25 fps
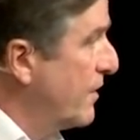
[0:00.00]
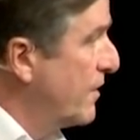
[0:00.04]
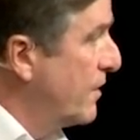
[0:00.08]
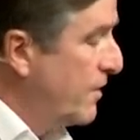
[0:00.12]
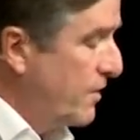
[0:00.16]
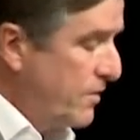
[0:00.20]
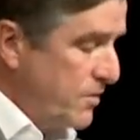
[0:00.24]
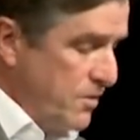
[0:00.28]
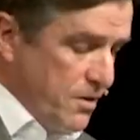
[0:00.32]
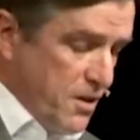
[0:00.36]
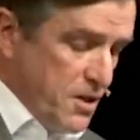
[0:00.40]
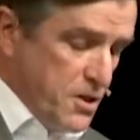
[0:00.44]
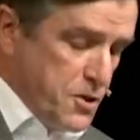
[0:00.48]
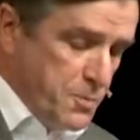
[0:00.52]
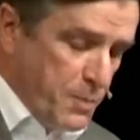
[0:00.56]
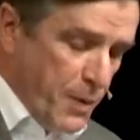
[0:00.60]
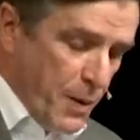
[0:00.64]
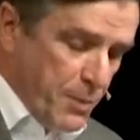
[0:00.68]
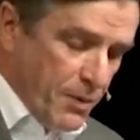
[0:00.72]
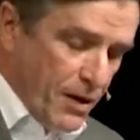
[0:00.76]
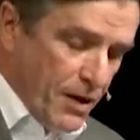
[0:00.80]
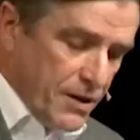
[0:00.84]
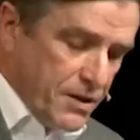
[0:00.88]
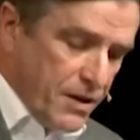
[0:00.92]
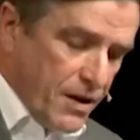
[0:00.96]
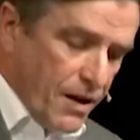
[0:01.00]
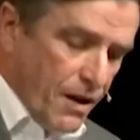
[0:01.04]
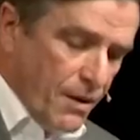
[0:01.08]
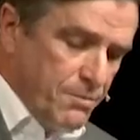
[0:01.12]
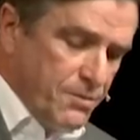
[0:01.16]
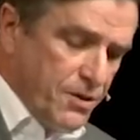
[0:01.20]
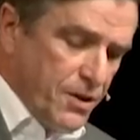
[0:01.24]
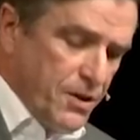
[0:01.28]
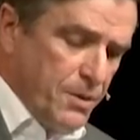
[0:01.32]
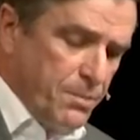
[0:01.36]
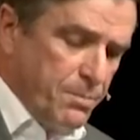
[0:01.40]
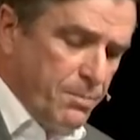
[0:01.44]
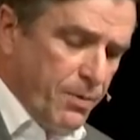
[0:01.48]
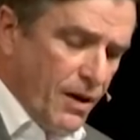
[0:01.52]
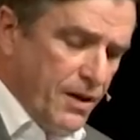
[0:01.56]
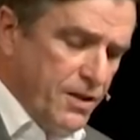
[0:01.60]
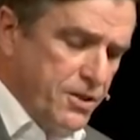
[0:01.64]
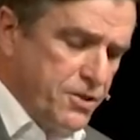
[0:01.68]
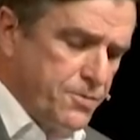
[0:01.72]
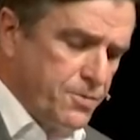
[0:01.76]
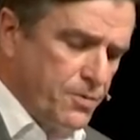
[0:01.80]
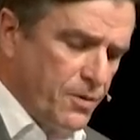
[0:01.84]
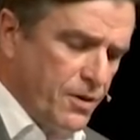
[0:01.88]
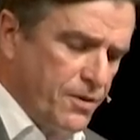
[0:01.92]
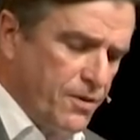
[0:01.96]
Uh, these people had come to the
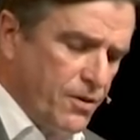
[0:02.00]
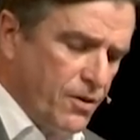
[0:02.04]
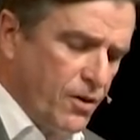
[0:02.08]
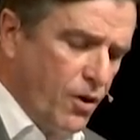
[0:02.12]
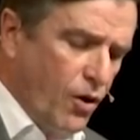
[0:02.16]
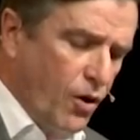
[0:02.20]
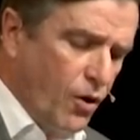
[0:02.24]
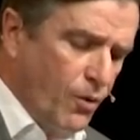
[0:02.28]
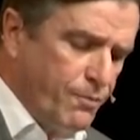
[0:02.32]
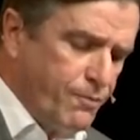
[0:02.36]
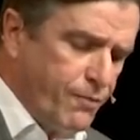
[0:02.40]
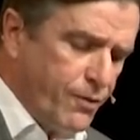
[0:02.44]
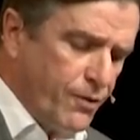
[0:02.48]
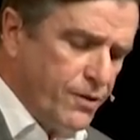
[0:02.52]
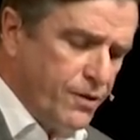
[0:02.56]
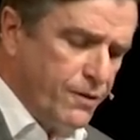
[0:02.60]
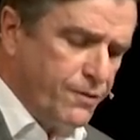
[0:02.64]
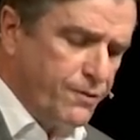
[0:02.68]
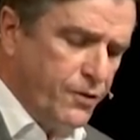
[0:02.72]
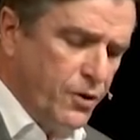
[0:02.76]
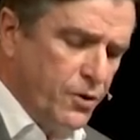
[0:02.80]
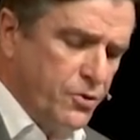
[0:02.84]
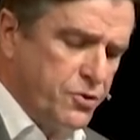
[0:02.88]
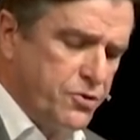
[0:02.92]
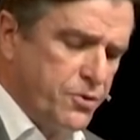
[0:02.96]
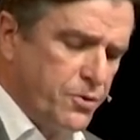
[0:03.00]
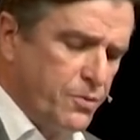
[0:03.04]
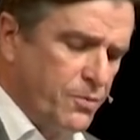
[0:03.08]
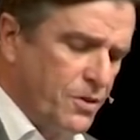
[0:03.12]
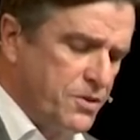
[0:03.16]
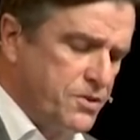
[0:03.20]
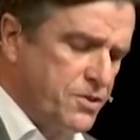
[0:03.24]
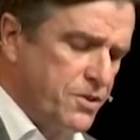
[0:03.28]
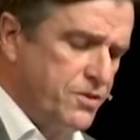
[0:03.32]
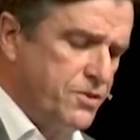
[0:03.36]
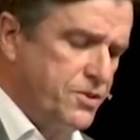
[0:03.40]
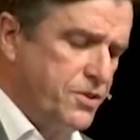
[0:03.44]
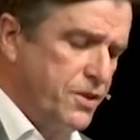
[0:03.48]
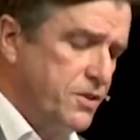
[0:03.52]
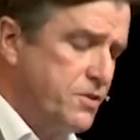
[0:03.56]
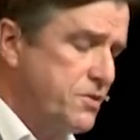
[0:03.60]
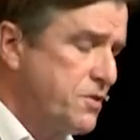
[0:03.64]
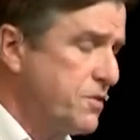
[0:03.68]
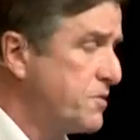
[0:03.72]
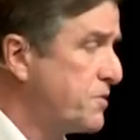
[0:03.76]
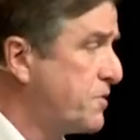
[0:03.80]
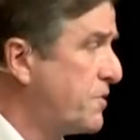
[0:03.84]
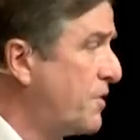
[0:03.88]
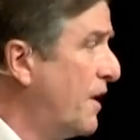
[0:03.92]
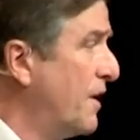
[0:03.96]
place where their hope for the future was in
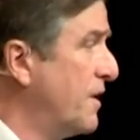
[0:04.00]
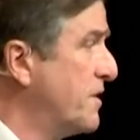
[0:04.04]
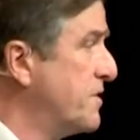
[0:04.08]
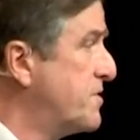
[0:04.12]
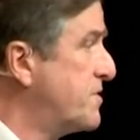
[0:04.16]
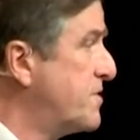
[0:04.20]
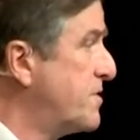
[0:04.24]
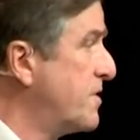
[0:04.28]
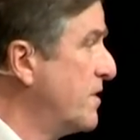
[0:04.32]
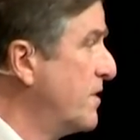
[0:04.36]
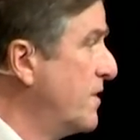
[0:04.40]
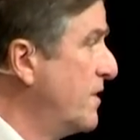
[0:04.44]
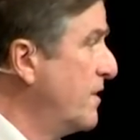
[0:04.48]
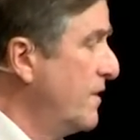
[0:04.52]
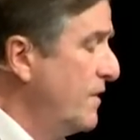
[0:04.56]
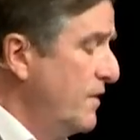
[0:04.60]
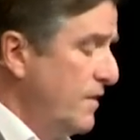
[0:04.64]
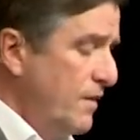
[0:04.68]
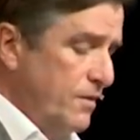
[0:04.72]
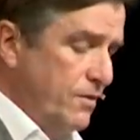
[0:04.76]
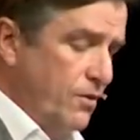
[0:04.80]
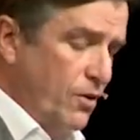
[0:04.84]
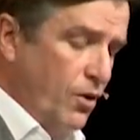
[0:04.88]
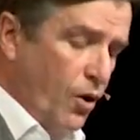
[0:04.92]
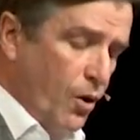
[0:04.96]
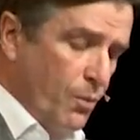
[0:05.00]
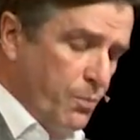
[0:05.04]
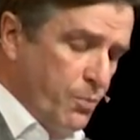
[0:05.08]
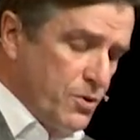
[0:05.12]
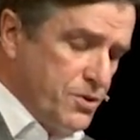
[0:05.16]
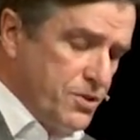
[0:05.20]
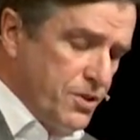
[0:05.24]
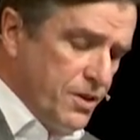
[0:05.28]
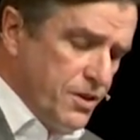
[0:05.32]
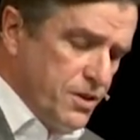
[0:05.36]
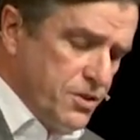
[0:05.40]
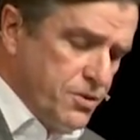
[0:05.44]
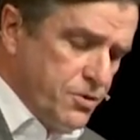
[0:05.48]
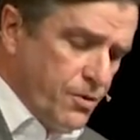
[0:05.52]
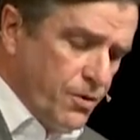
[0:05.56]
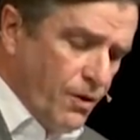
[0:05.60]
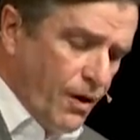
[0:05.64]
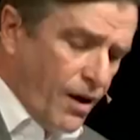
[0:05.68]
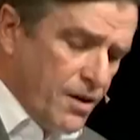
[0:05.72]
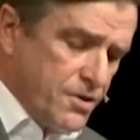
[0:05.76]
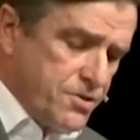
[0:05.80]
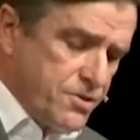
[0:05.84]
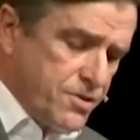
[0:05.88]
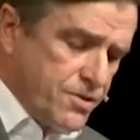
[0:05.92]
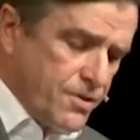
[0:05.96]
Jesus Christ. Their hope was in his
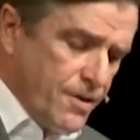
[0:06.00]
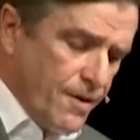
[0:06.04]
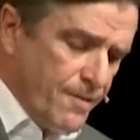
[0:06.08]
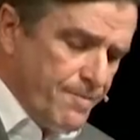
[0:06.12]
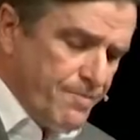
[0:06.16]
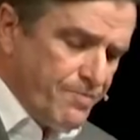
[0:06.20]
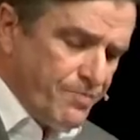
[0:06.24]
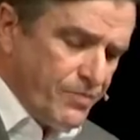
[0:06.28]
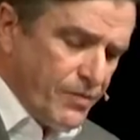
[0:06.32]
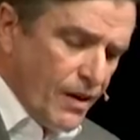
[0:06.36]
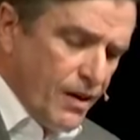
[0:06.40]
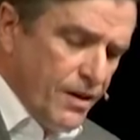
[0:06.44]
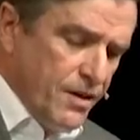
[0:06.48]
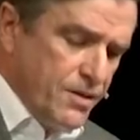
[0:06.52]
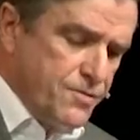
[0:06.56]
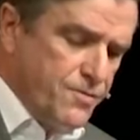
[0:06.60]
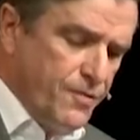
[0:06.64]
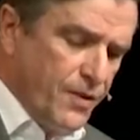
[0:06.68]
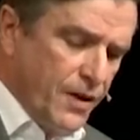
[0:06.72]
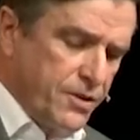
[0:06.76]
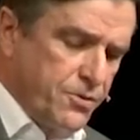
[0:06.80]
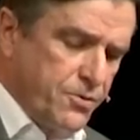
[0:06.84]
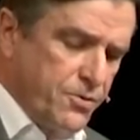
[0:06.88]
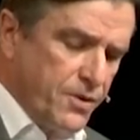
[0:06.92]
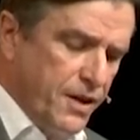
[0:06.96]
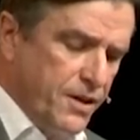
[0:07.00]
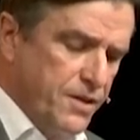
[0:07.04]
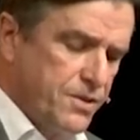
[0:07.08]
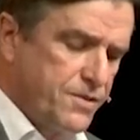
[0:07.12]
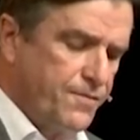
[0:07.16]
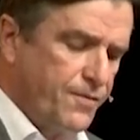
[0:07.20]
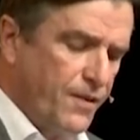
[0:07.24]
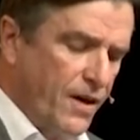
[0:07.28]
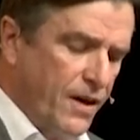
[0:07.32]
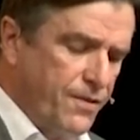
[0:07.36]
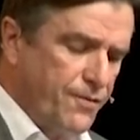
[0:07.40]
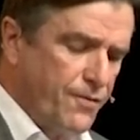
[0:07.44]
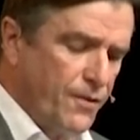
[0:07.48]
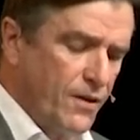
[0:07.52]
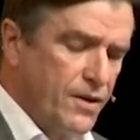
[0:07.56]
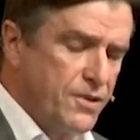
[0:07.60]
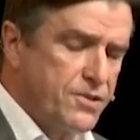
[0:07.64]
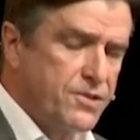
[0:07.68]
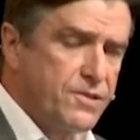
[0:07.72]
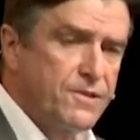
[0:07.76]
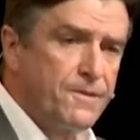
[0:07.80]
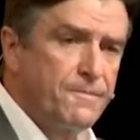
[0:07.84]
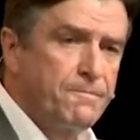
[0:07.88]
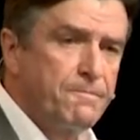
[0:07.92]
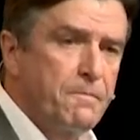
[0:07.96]
cross, his victory, his
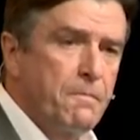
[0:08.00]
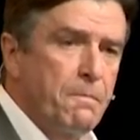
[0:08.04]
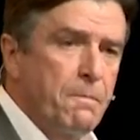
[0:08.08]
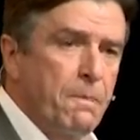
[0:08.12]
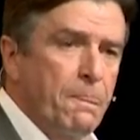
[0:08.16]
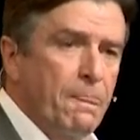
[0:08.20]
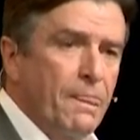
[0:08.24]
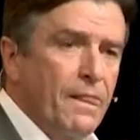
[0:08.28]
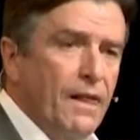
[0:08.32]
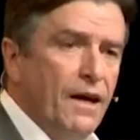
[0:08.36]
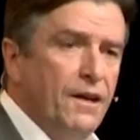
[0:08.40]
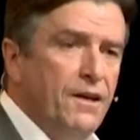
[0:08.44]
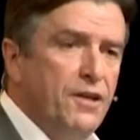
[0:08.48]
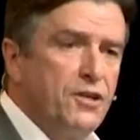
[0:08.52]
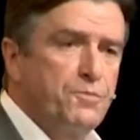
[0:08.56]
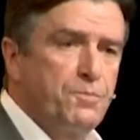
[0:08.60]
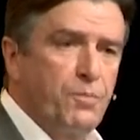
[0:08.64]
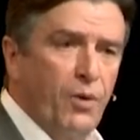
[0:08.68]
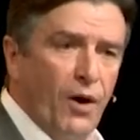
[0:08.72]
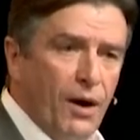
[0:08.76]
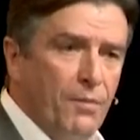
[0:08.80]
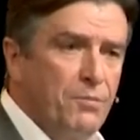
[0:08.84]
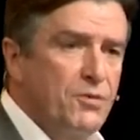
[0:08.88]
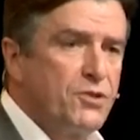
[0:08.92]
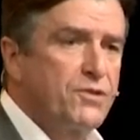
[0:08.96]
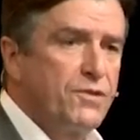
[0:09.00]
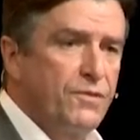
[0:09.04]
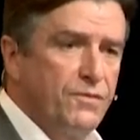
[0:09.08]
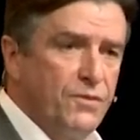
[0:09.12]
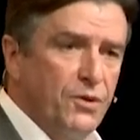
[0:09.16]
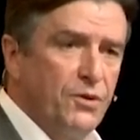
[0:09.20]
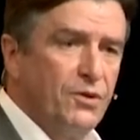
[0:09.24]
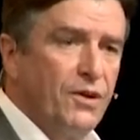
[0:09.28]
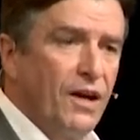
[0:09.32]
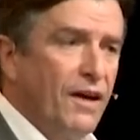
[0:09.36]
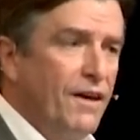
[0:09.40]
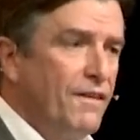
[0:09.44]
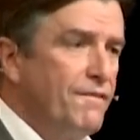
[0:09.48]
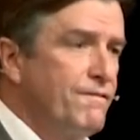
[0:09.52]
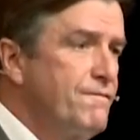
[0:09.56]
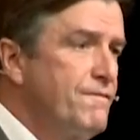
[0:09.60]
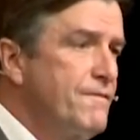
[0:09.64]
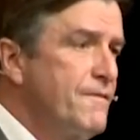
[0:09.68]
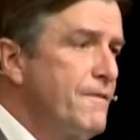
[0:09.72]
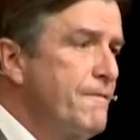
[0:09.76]
faithfulness, and his promise of new life.